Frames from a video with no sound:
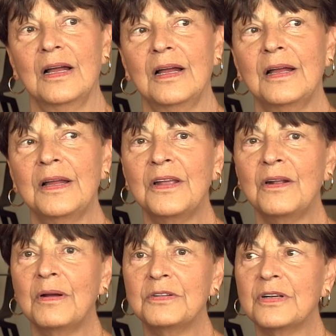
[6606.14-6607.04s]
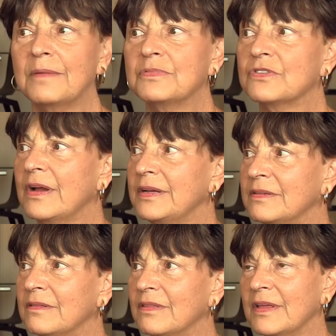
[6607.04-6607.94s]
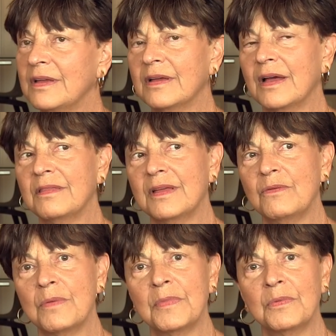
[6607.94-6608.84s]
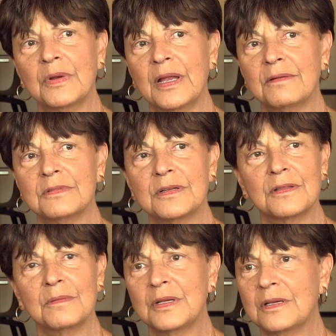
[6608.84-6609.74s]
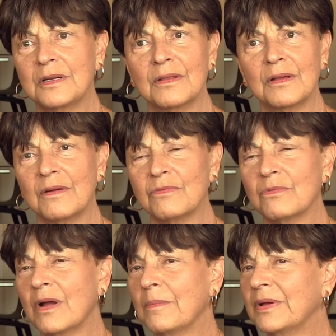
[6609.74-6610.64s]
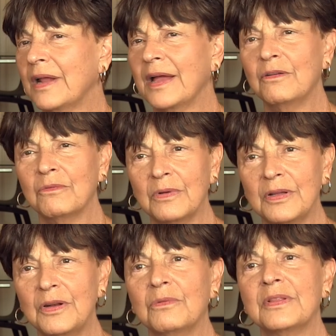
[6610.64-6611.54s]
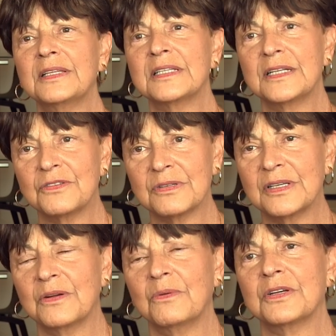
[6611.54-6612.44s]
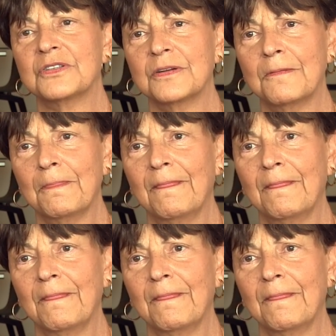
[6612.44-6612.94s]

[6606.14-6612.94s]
I, you know, I, am trying to think. I think women were counted in the minyan and the chavurah, but I don't. You know, that's an interesting question.